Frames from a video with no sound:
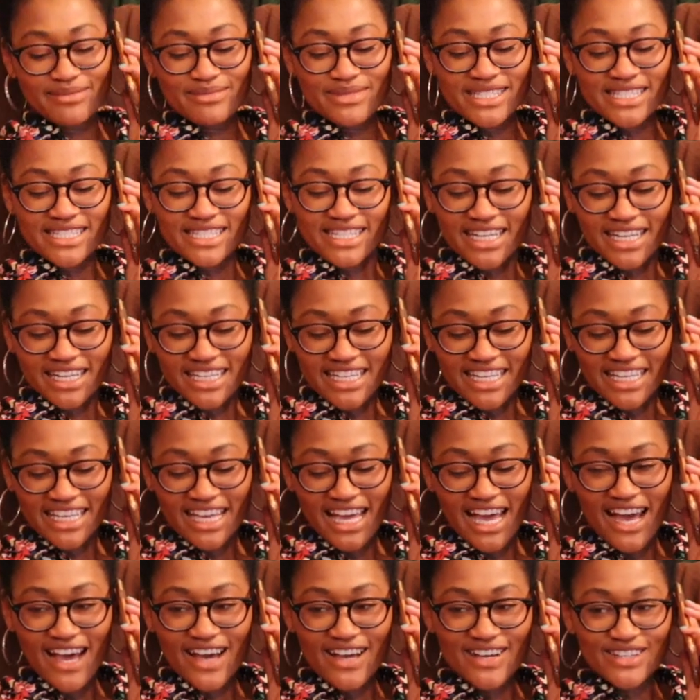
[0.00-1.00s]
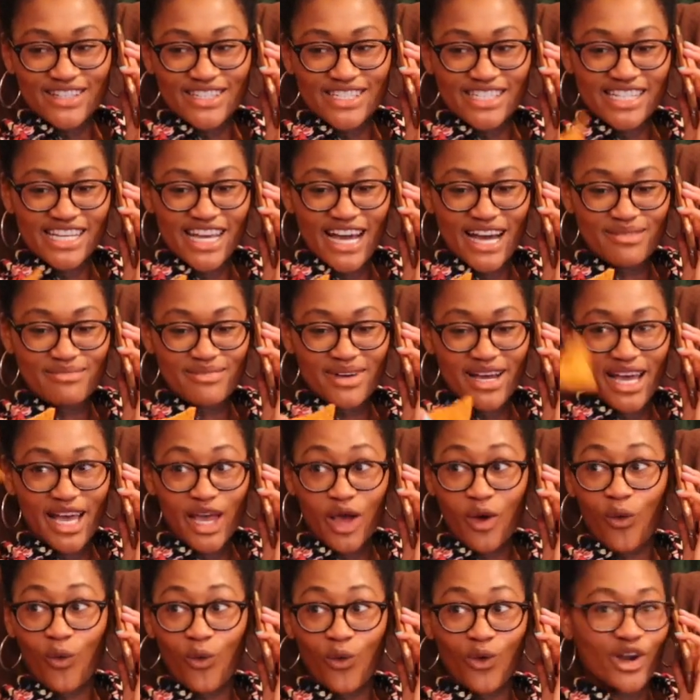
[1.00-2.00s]
sitting on the couch, got my
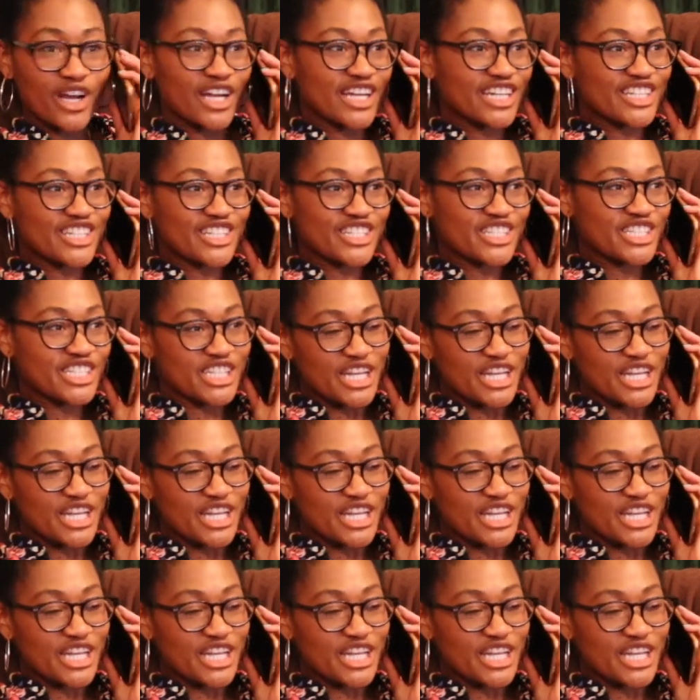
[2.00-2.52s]
orange